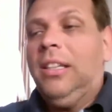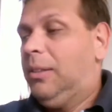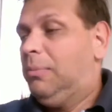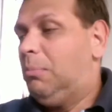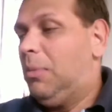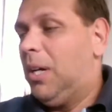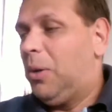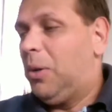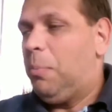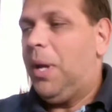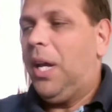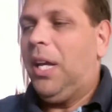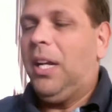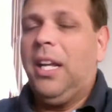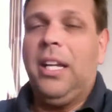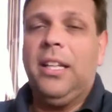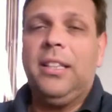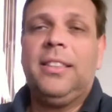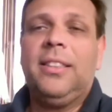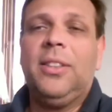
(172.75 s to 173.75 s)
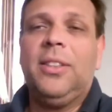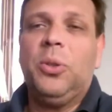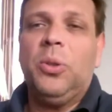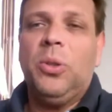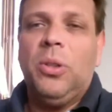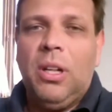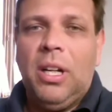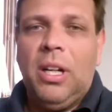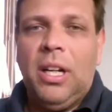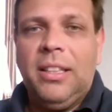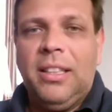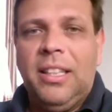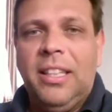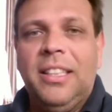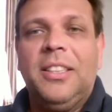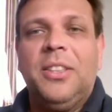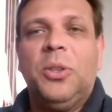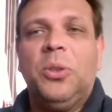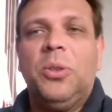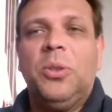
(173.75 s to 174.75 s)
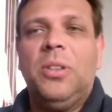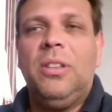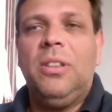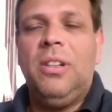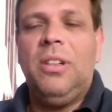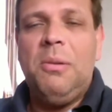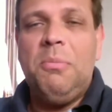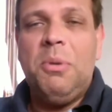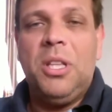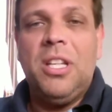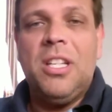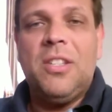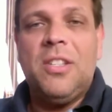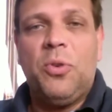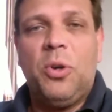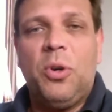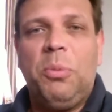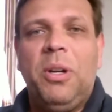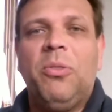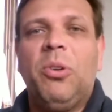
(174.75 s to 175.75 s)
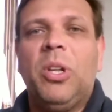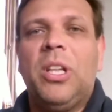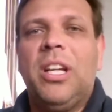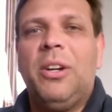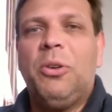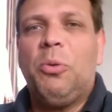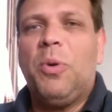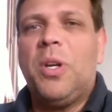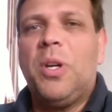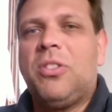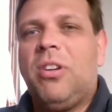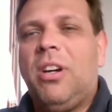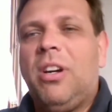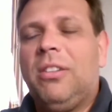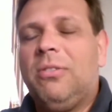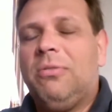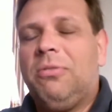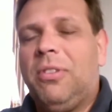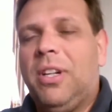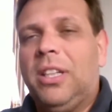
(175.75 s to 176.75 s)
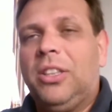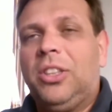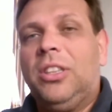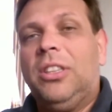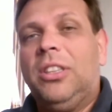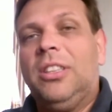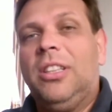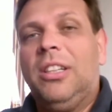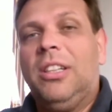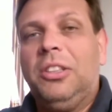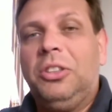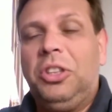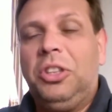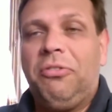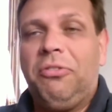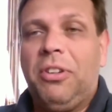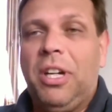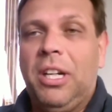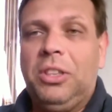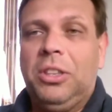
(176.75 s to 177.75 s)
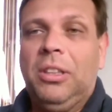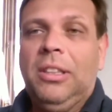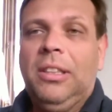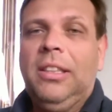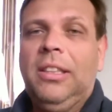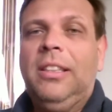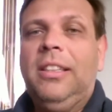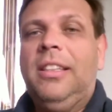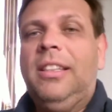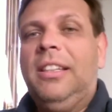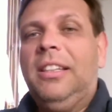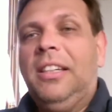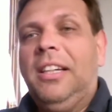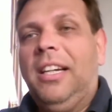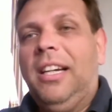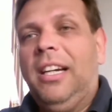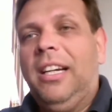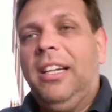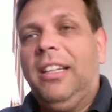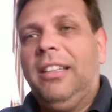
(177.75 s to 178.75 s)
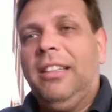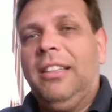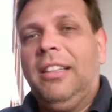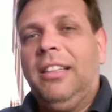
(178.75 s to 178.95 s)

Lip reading: My Romanian, so I think so. The limit is for me. What I always try to flash is the cefaj, and